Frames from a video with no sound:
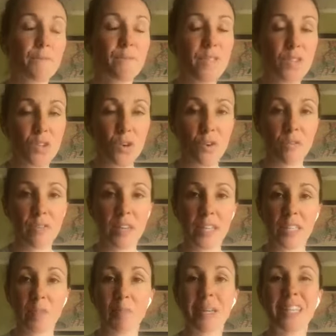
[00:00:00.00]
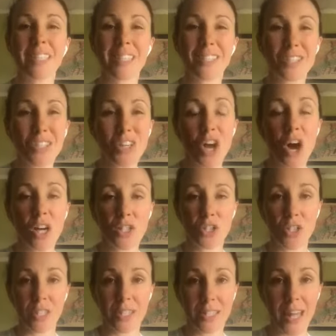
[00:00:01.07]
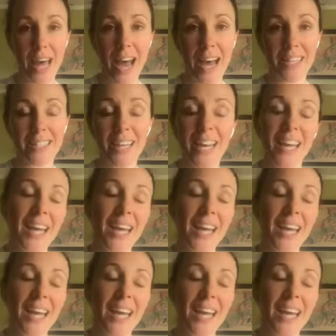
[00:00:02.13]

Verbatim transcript: physical fitness because it's not just that.